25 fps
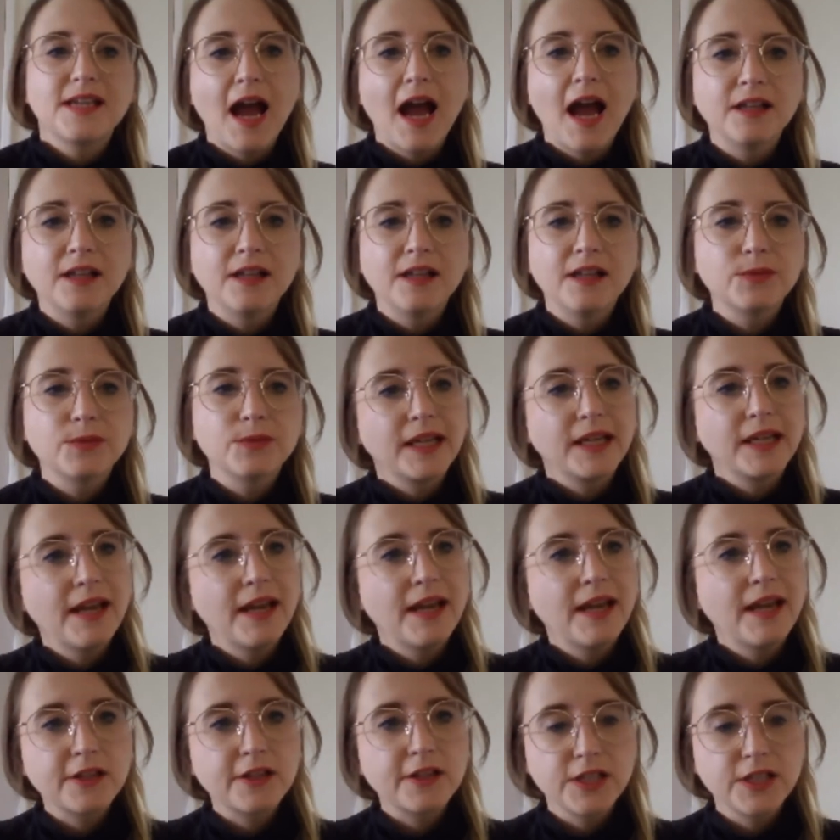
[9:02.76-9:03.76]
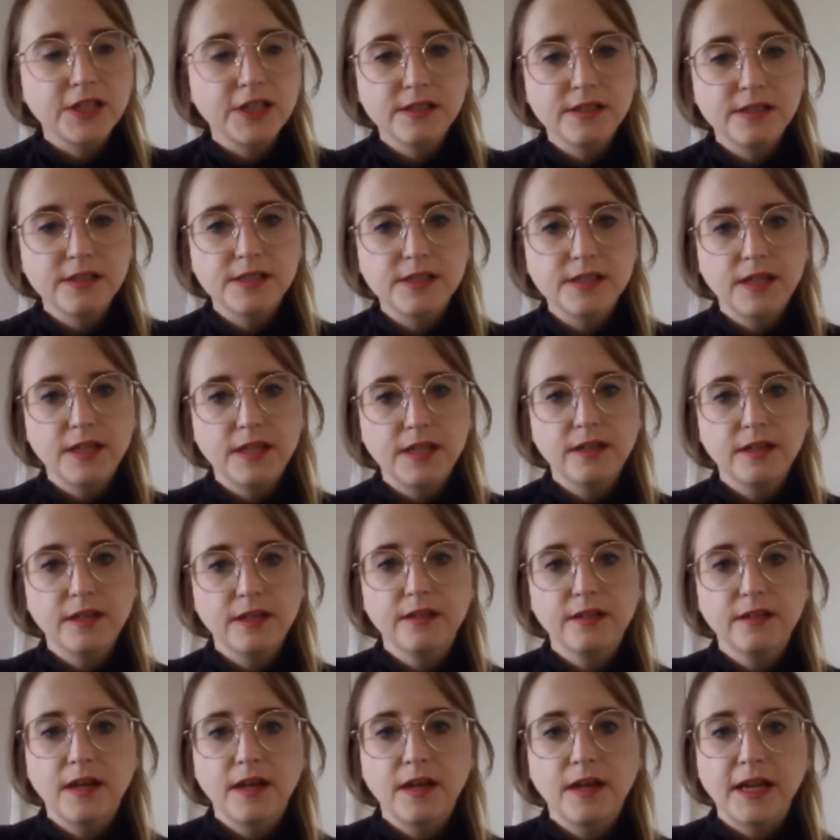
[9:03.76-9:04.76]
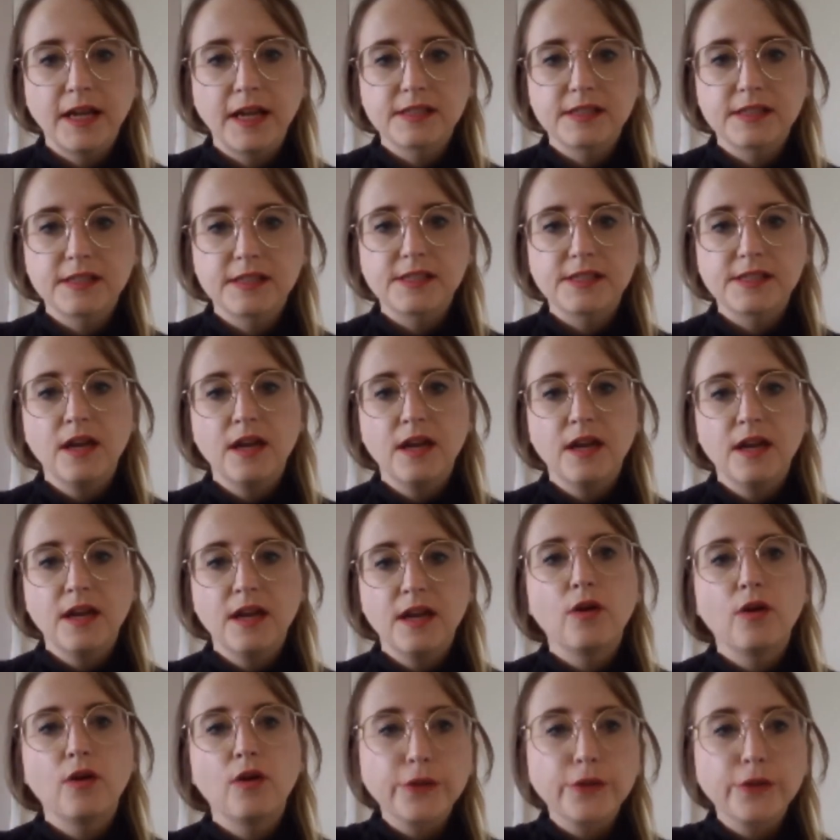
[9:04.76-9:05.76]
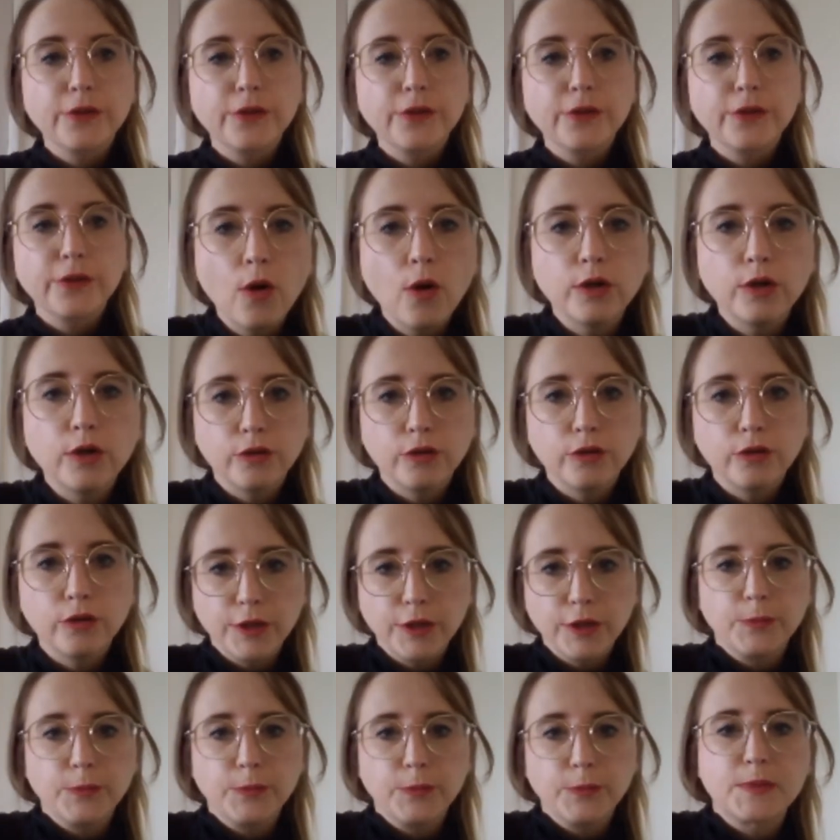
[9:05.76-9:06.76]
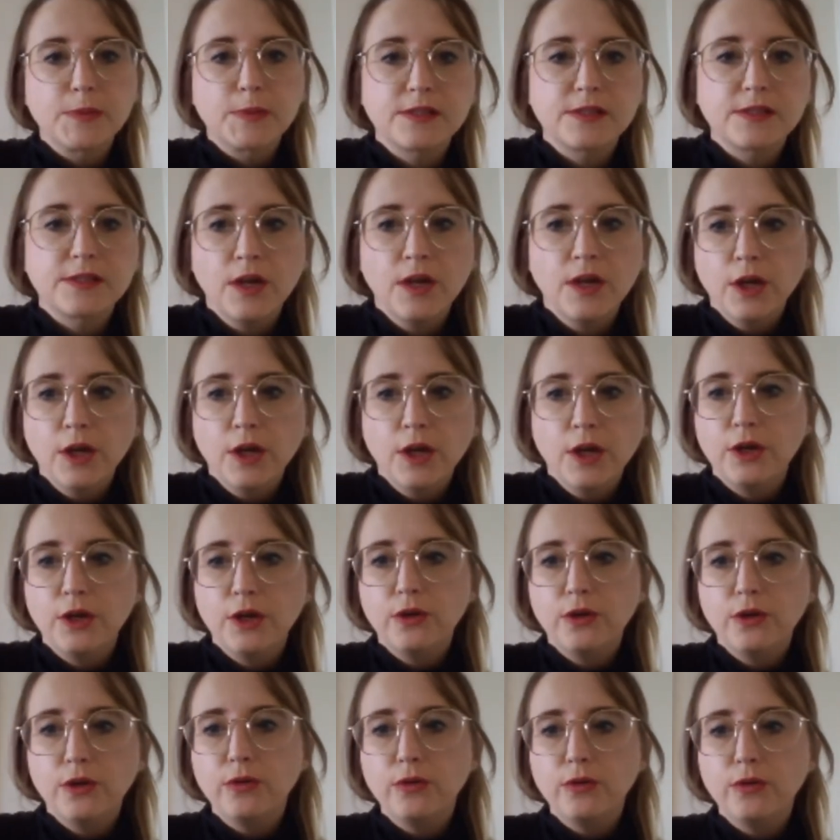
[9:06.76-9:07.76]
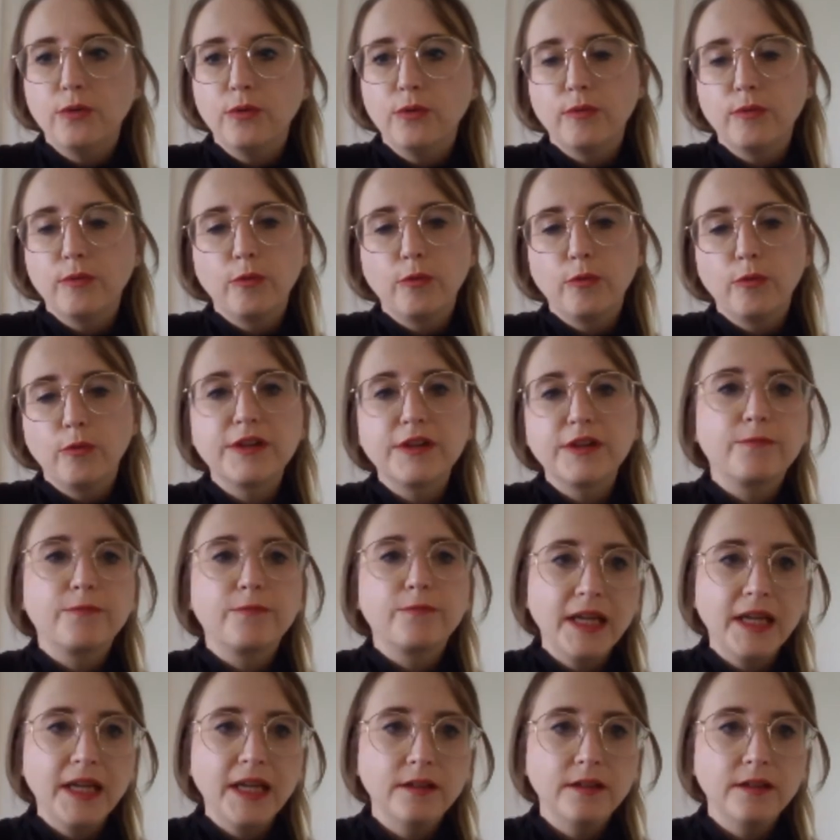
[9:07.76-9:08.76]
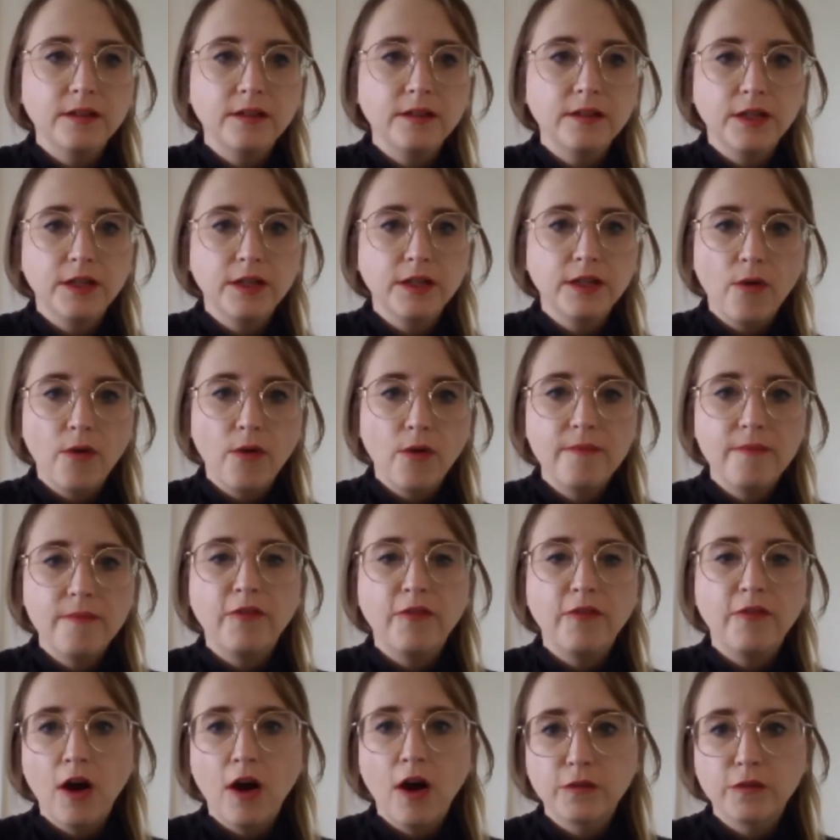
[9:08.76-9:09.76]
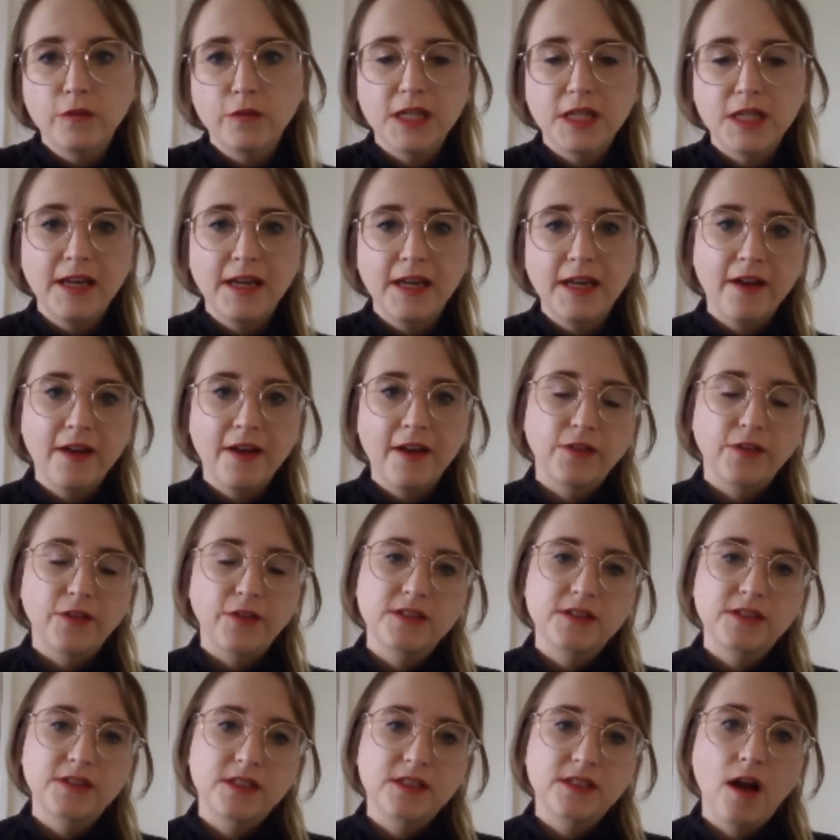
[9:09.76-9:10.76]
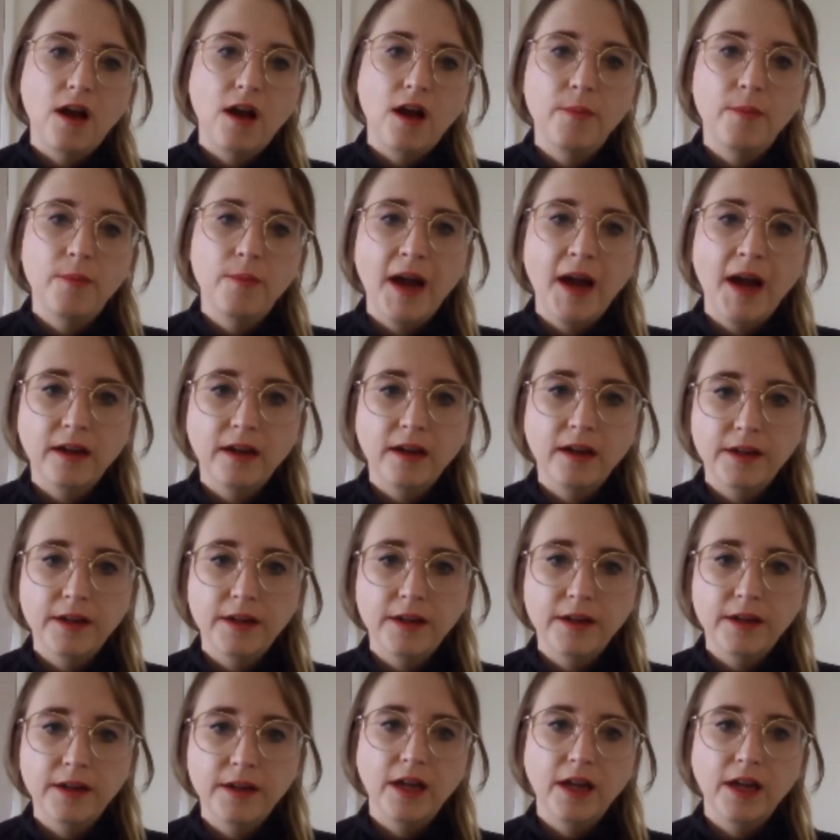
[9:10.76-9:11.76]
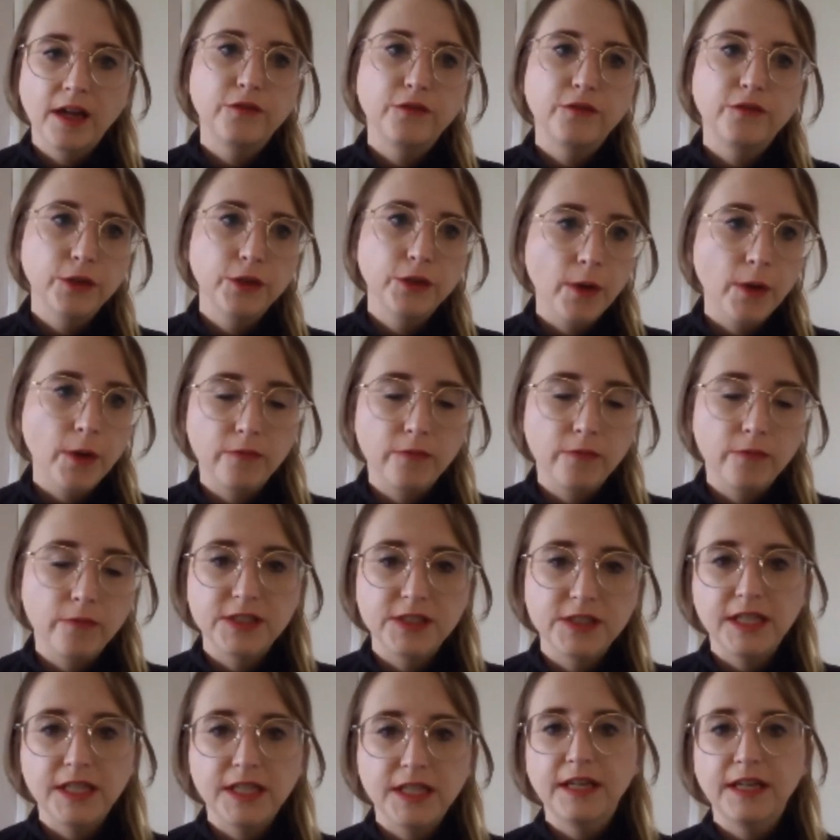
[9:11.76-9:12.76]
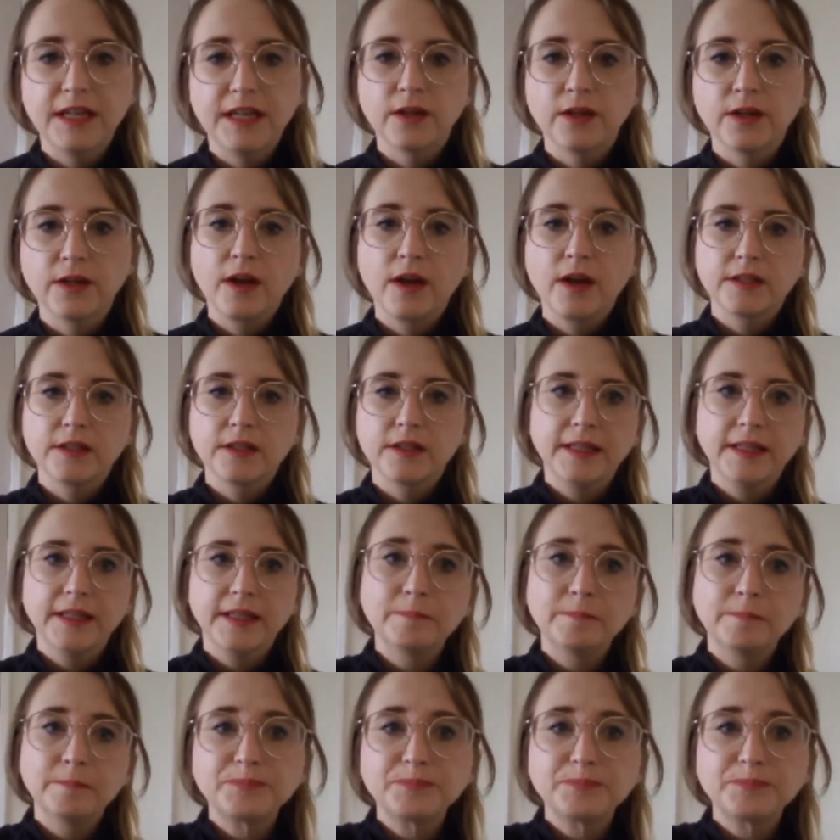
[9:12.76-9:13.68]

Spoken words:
and with connections to, I guess, other local groups who would have been, you know, involved in efforts to combat kind of like food poverty, inequality,